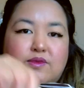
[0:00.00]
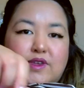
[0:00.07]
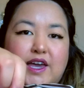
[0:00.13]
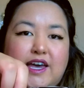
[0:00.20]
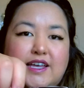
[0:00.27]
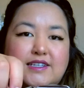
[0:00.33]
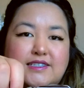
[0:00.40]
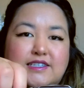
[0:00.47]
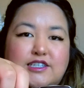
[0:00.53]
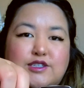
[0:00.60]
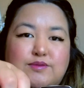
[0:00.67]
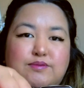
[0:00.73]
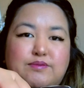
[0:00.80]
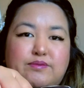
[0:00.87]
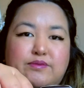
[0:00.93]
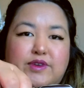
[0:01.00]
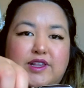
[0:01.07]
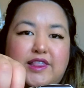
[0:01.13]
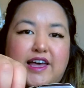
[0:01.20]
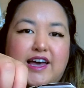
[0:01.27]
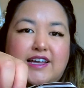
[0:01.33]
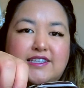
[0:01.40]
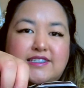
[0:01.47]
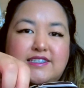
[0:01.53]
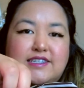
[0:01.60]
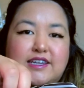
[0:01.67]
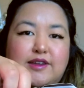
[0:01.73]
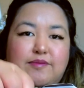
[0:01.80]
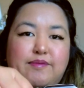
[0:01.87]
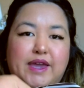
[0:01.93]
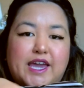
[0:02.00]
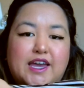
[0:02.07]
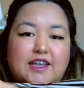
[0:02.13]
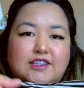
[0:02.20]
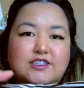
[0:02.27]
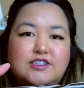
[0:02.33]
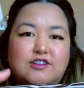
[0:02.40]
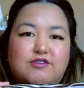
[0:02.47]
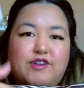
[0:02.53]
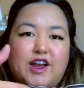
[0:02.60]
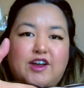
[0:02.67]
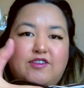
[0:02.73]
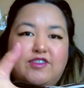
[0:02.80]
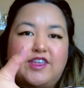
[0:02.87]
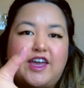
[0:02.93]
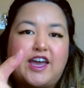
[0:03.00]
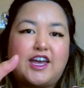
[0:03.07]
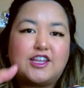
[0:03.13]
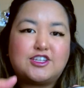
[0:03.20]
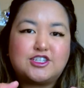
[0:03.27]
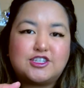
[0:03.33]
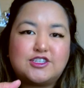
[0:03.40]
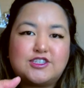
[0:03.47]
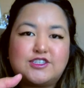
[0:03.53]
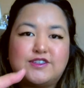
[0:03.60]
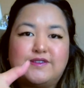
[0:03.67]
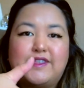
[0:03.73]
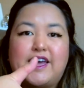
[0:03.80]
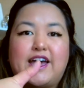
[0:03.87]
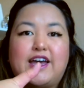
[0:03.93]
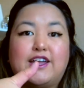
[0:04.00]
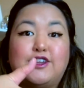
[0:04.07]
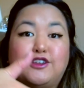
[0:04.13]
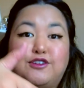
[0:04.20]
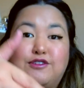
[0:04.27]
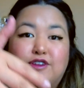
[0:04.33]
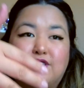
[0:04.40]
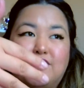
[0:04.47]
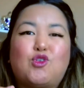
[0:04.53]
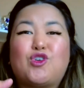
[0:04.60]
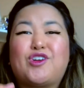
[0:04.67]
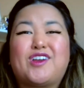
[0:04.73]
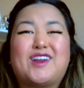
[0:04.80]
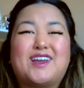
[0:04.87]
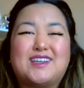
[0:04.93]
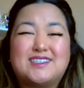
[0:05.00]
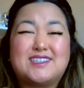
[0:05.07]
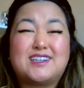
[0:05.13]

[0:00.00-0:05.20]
it has these elastic bands around the edges so that you can organize it